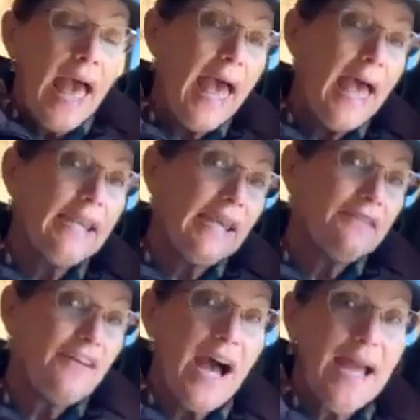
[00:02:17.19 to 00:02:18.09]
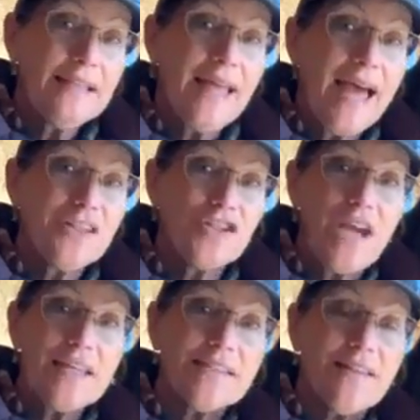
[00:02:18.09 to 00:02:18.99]
And if I let
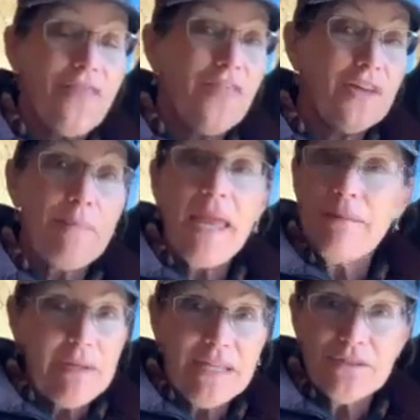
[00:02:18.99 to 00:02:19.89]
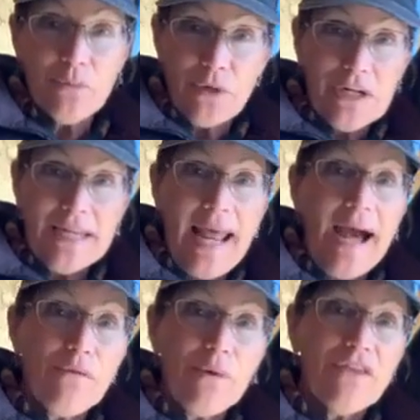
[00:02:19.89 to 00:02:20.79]
just the babies work it
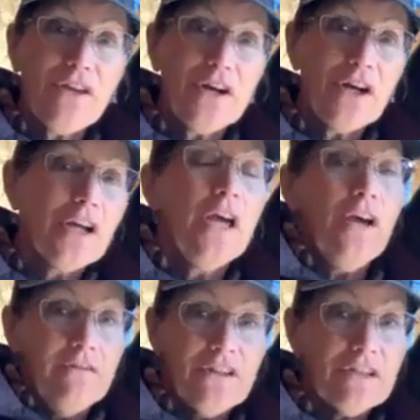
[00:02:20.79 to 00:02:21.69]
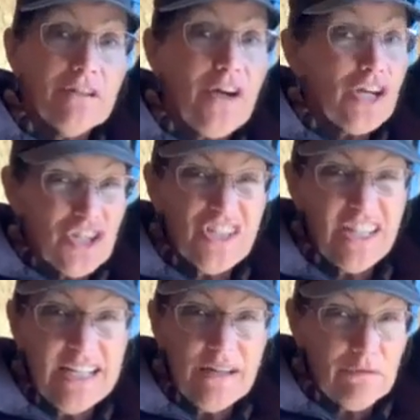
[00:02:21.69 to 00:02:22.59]
out with her, first of all, she's
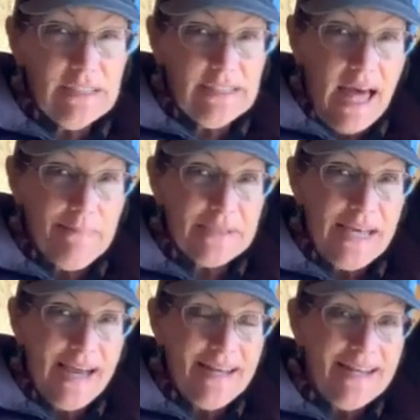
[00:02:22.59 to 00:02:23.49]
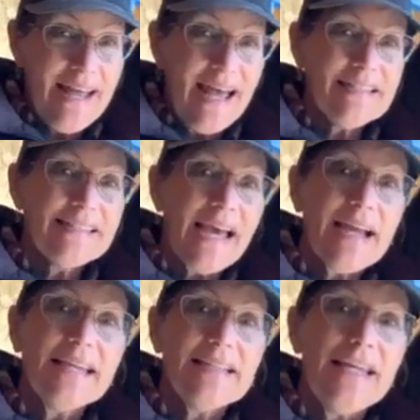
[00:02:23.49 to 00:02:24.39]
going to get really lopsided. And
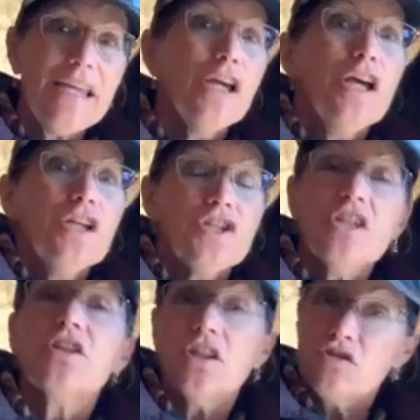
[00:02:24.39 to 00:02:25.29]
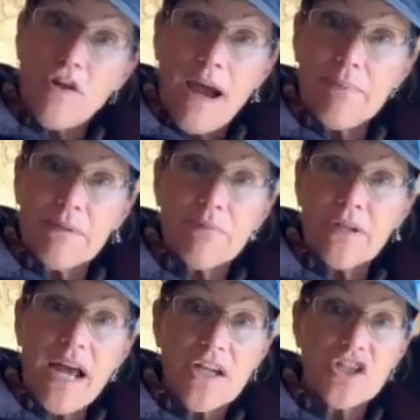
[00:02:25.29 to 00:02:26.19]
secondly, she's going to drop in
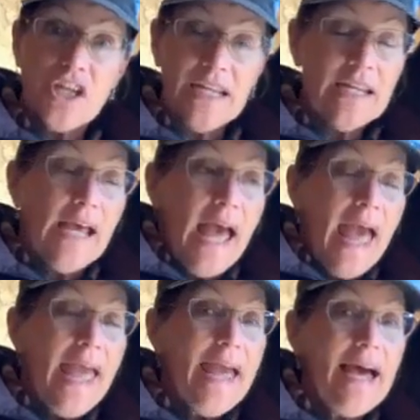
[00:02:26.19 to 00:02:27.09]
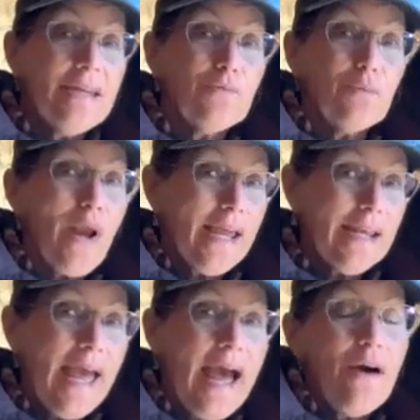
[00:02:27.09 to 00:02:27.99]
production. And
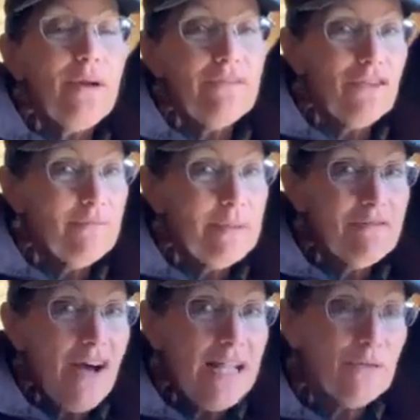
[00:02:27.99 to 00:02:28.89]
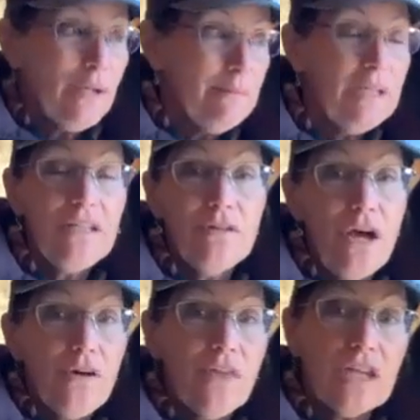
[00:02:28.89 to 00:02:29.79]
right now, if you've been following me, you
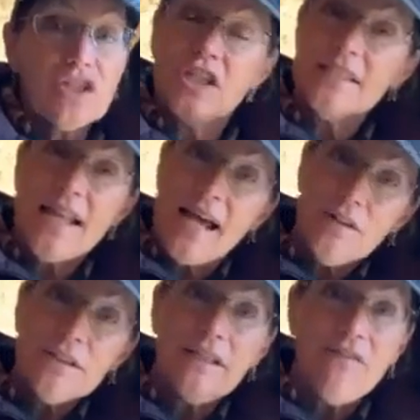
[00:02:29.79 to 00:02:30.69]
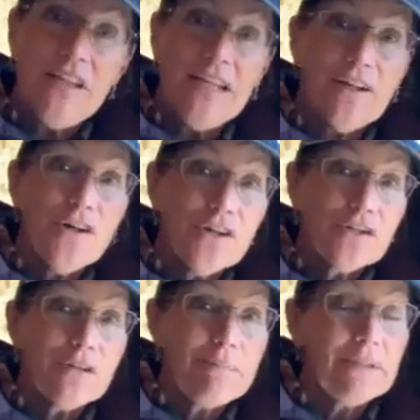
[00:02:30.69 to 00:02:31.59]
know that she's not only feeding her
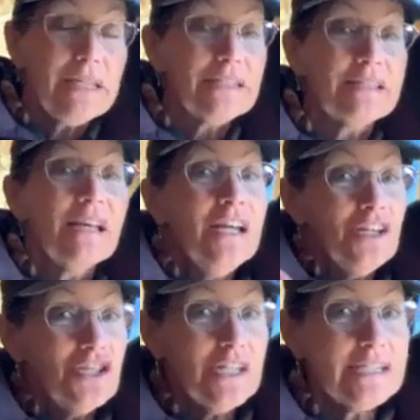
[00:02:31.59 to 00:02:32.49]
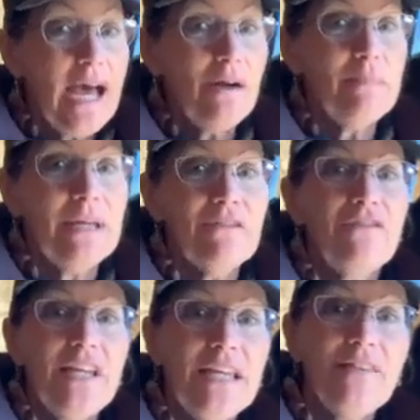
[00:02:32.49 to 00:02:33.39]
triplets, she's helping
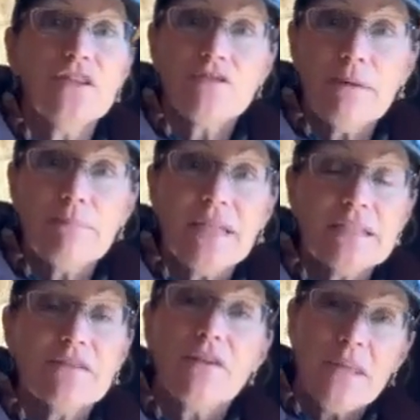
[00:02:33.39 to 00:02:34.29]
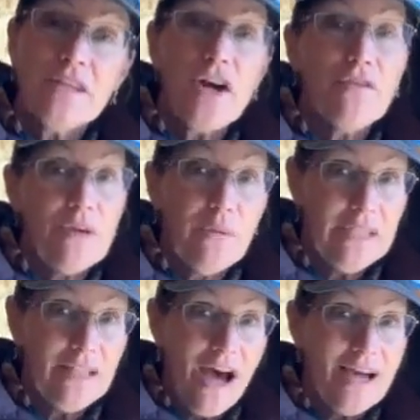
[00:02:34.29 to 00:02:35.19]
feed the triplets from the doe that
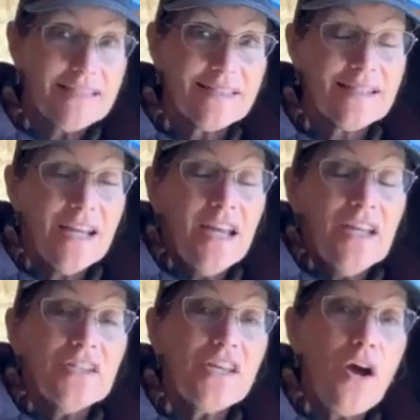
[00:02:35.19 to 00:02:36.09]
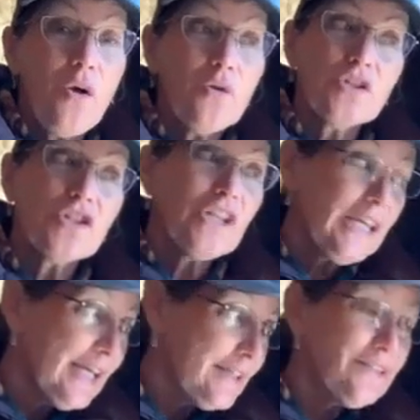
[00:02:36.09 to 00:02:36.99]
we lost. So
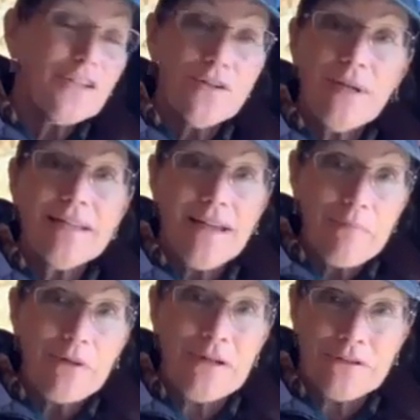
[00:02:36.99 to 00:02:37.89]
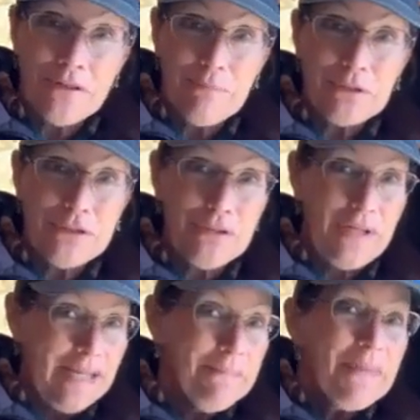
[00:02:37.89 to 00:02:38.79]
she is doing double and triple
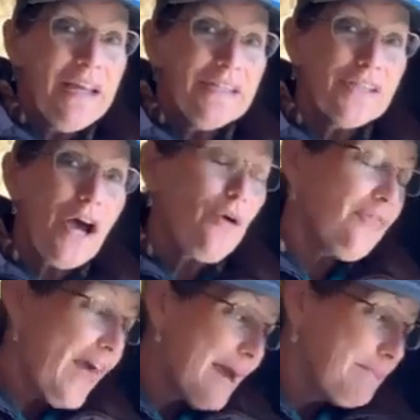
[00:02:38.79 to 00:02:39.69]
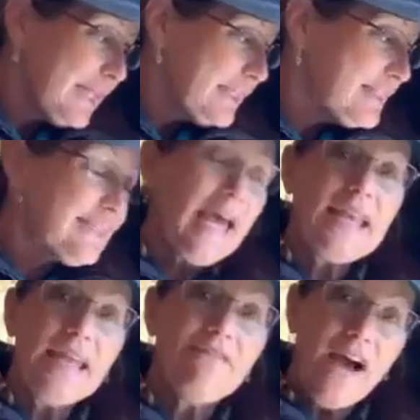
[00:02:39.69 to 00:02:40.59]
duty. So that means
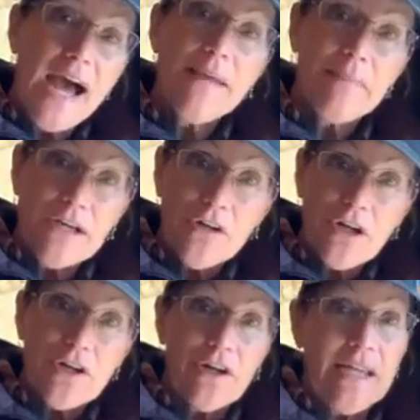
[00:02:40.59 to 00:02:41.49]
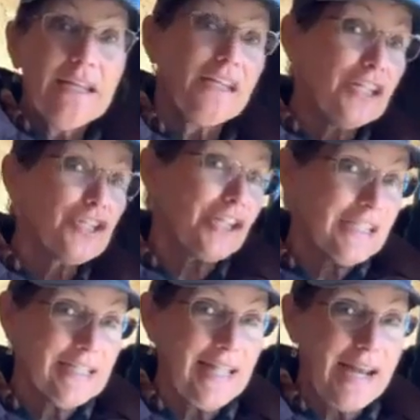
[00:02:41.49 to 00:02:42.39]
that if I milk her, in
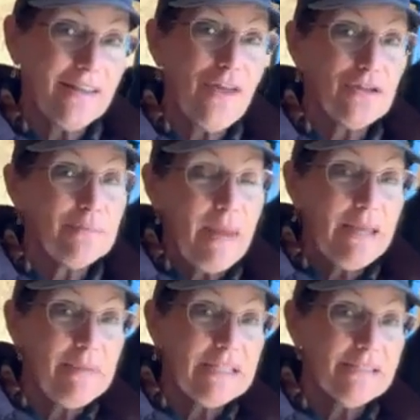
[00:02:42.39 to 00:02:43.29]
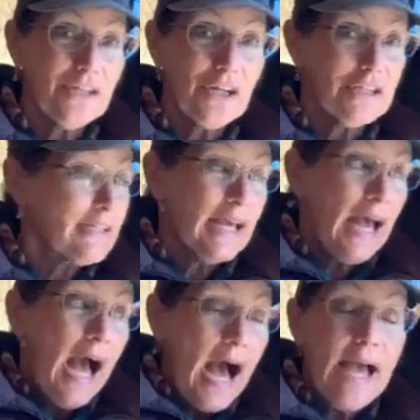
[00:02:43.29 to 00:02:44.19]
addition to letting those babies nurse,
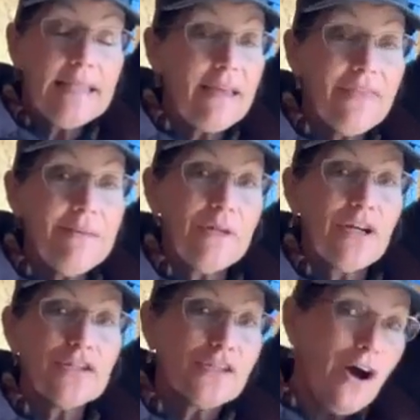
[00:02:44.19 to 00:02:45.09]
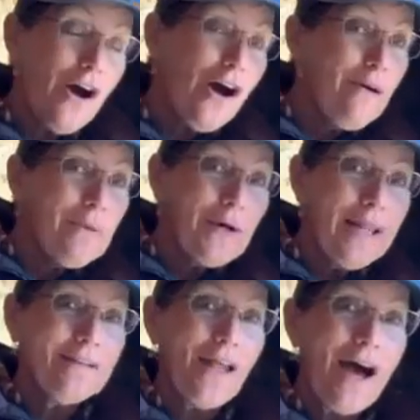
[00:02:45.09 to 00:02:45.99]
I let them nurse all
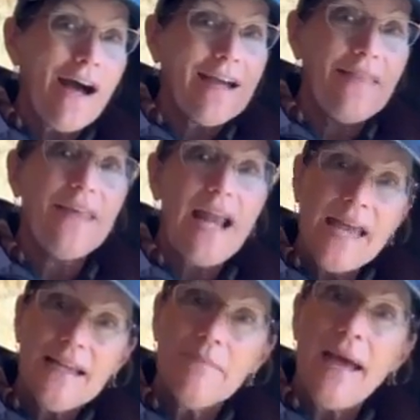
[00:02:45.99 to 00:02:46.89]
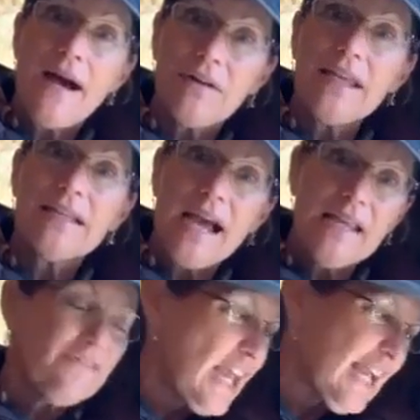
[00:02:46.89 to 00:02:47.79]
morning long, and then I come out and
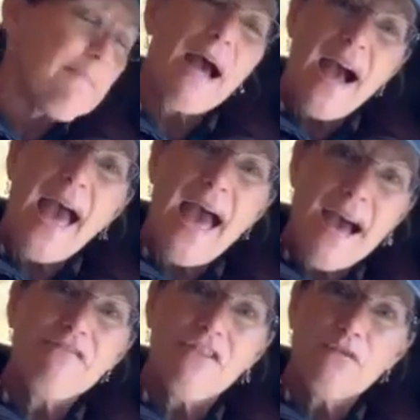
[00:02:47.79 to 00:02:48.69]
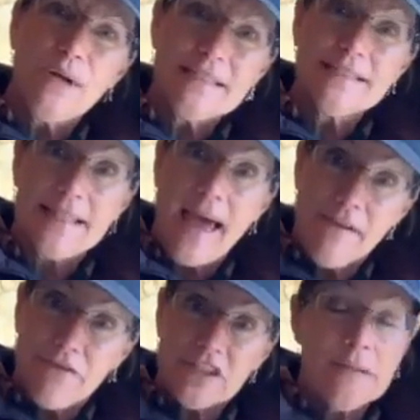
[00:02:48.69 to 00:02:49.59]
kind of take about half of what's
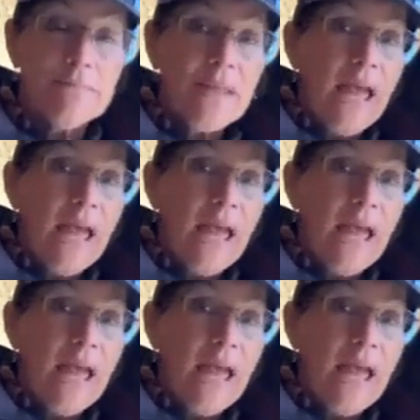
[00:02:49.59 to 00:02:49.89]
left.